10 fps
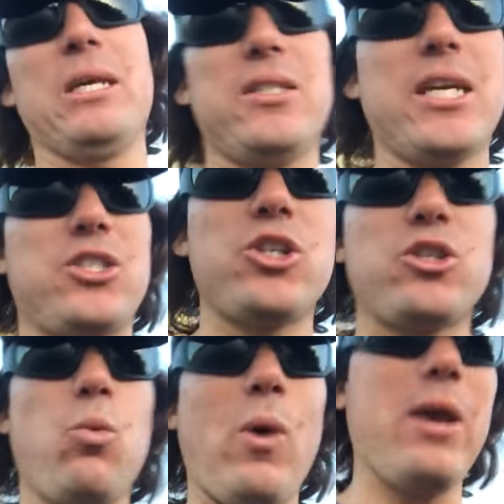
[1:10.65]
because that's
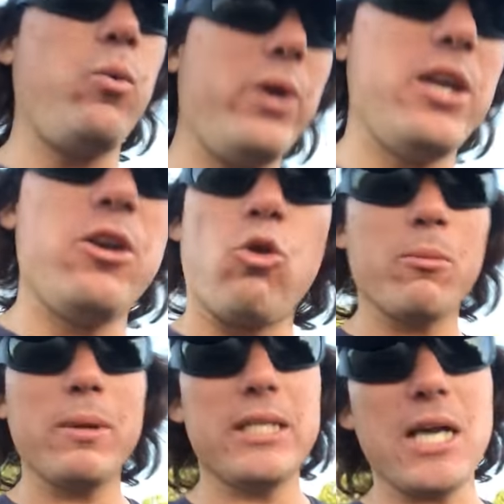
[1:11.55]
just the way we
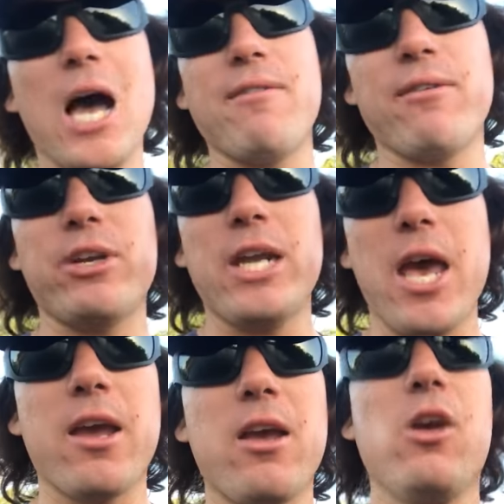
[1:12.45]
normally dive every
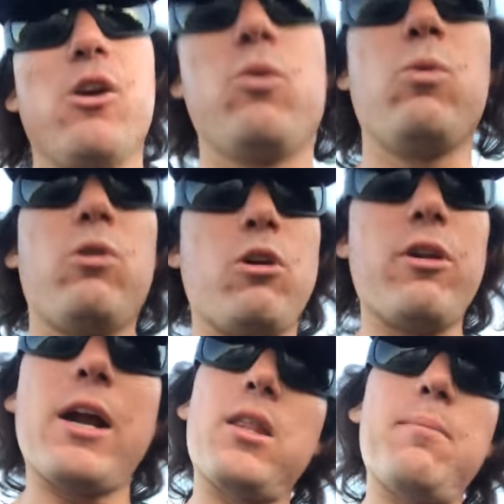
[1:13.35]
day. We'll
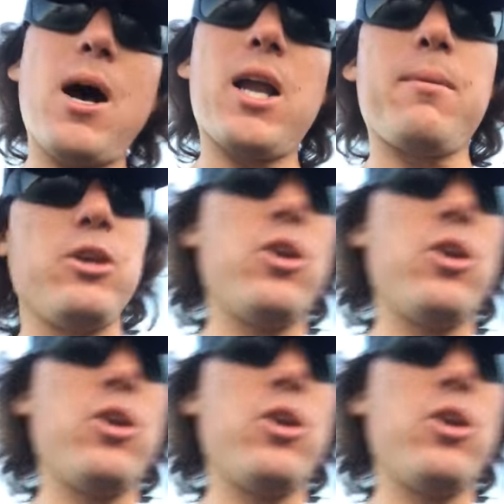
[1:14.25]
go down to the bottom